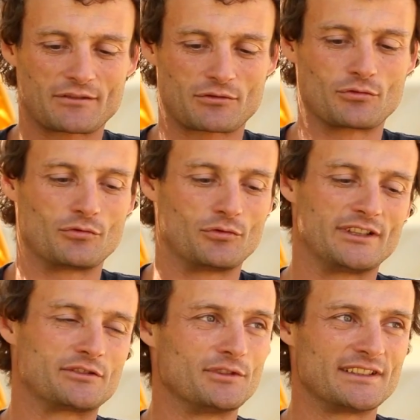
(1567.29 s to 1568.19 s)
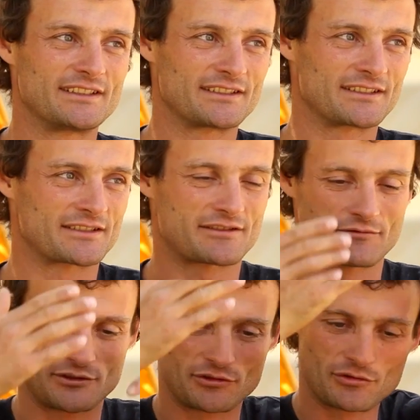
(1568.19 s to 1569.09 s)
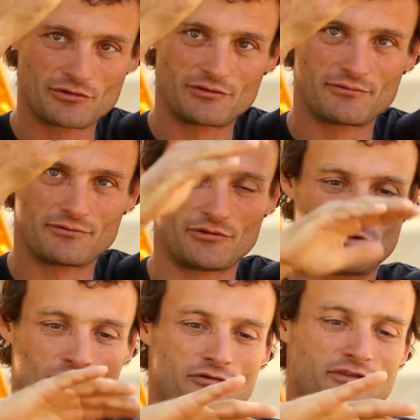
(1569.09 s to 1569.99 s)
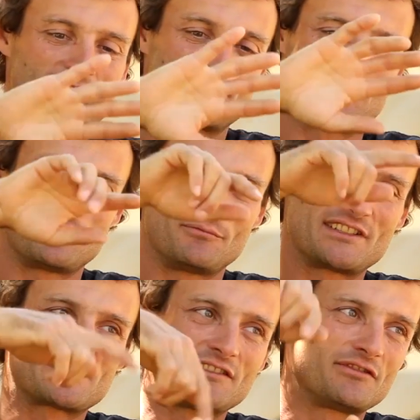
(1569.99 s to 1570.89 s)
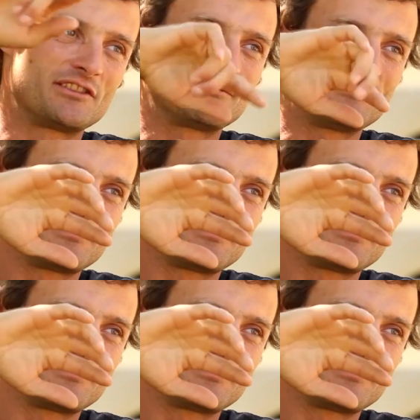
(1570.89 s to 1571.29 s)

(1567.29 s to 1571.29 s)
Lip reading: To the twist, when you first do a misty flip